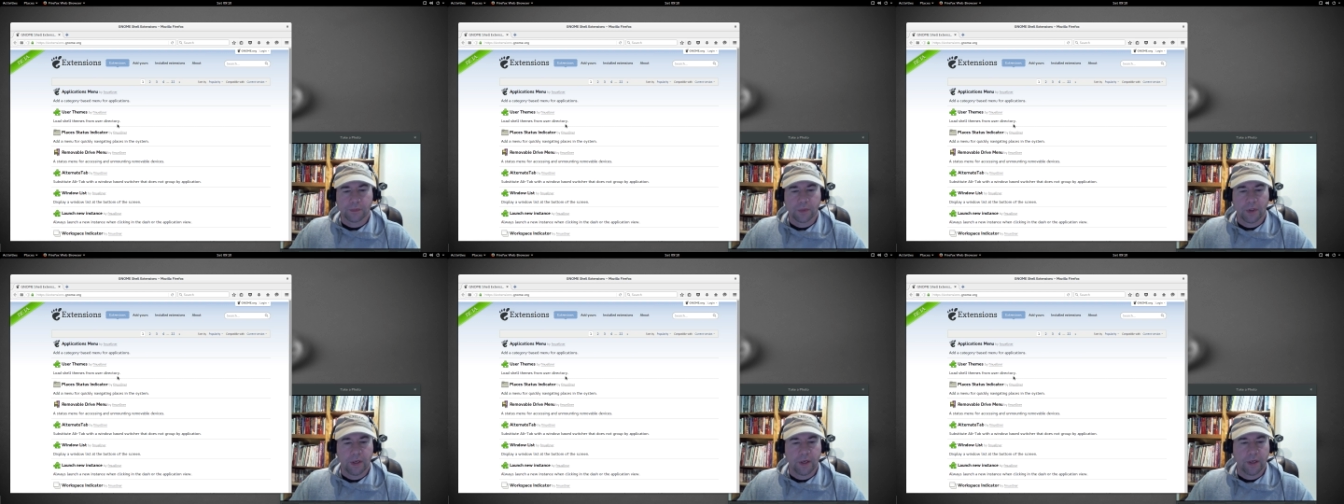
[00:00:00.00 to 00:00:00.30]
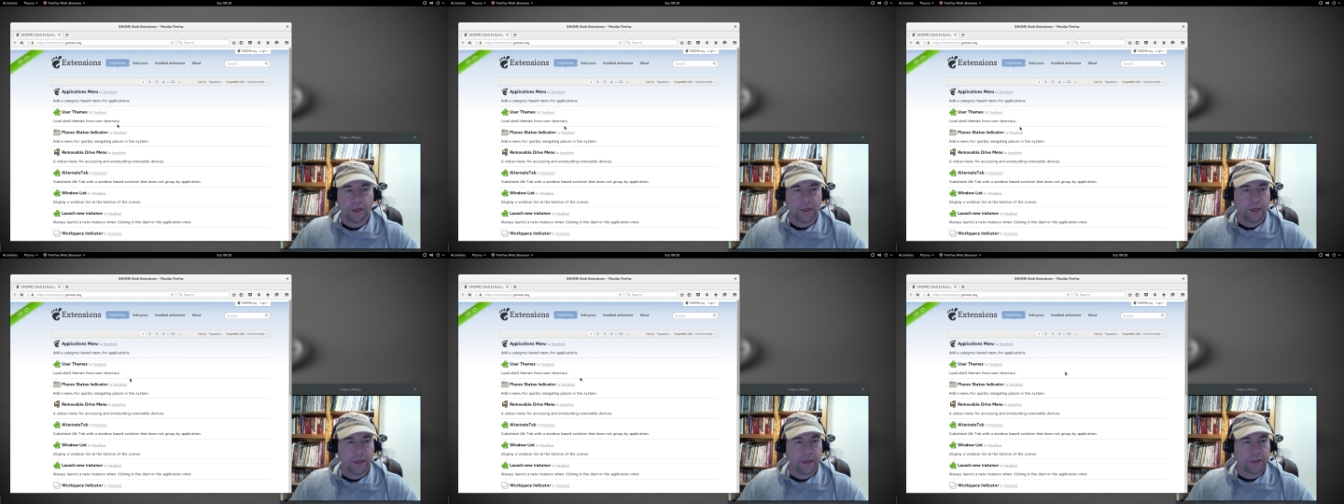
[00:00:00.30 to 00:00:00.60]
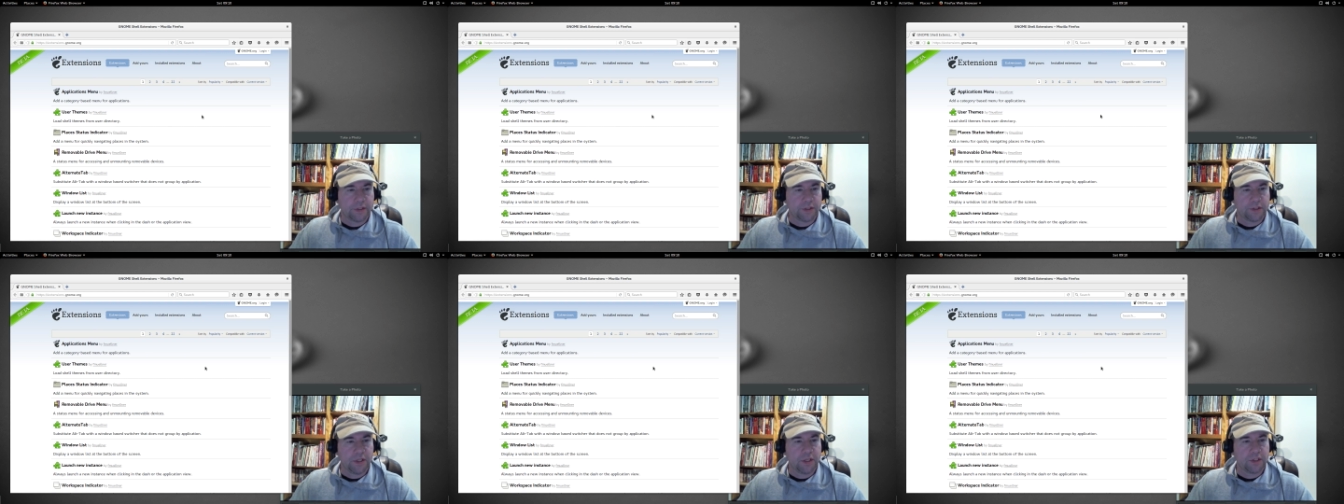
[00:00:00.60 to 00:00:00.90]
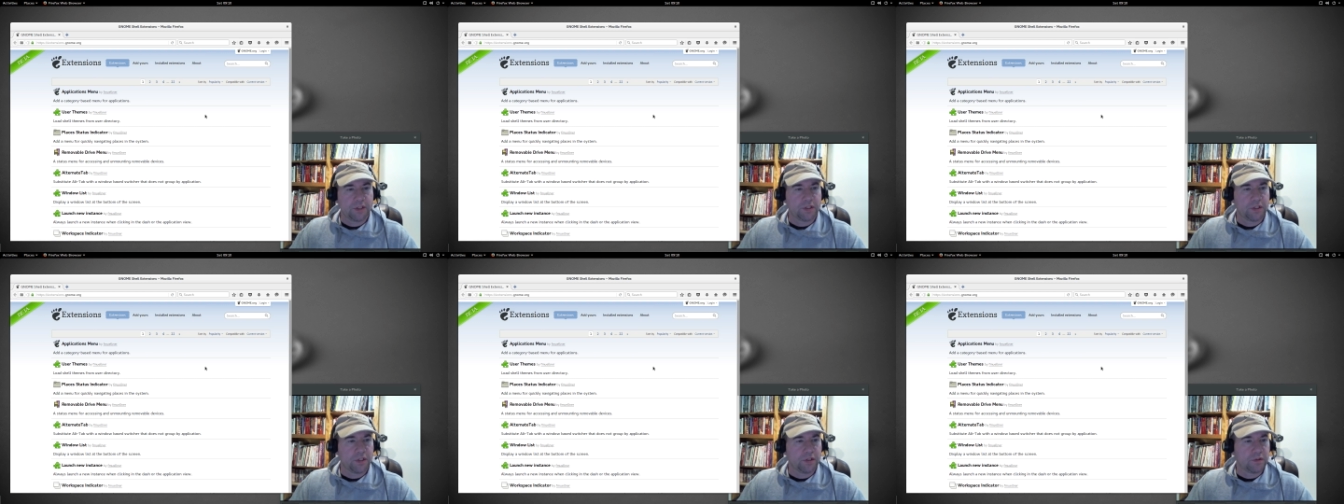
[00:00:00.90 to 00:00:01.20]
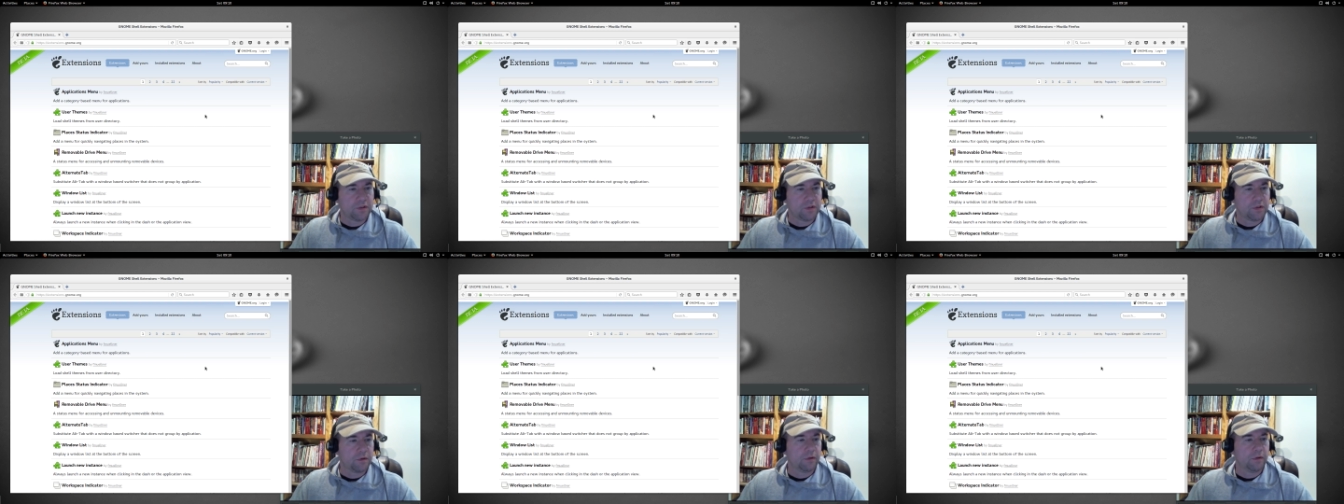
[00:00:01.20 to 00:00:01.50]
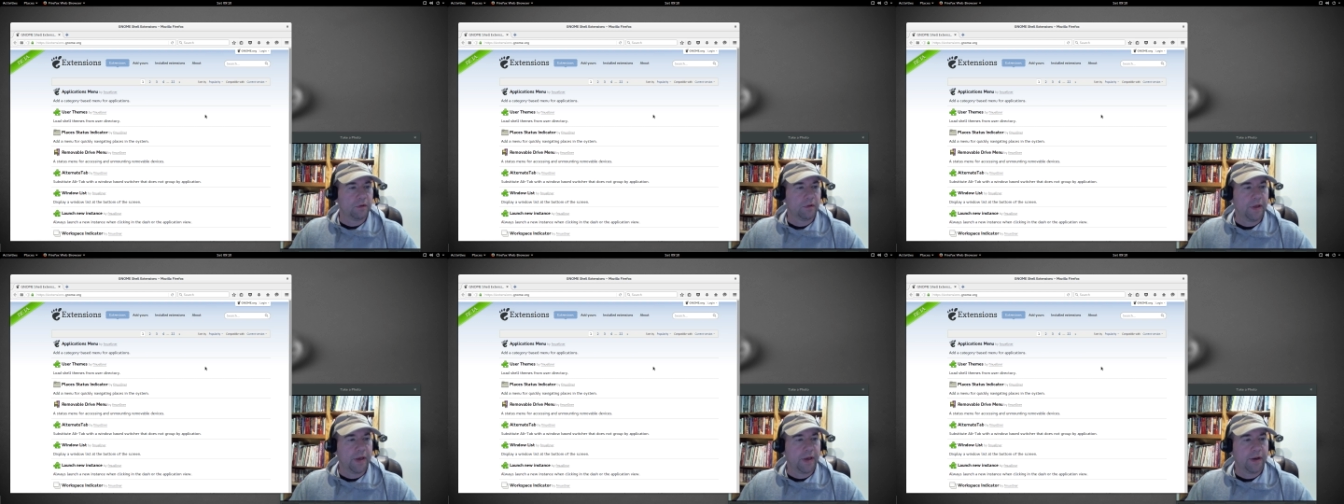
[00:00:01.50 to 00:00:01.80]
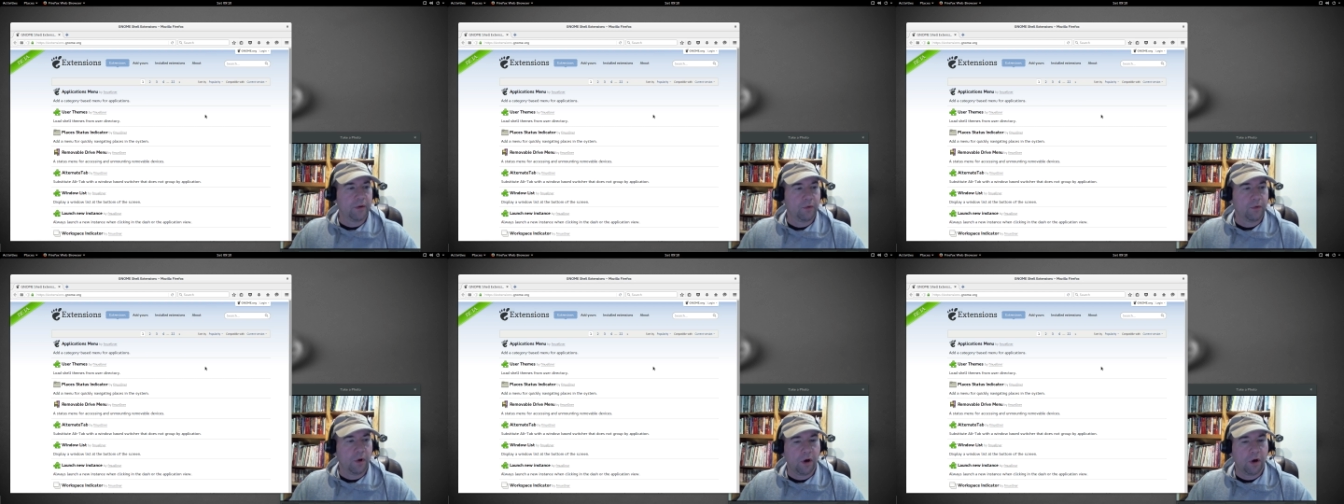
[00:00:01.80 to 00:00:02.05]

uh, extensions that